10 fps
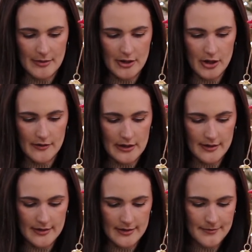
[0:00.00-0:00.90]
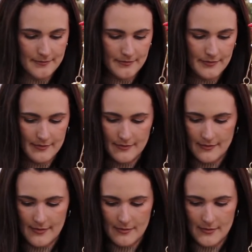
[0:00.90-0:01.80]
me nervous.
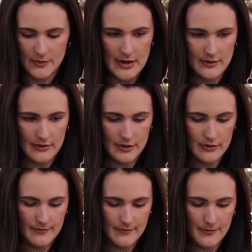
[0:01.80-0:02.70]
I'm sweating a little.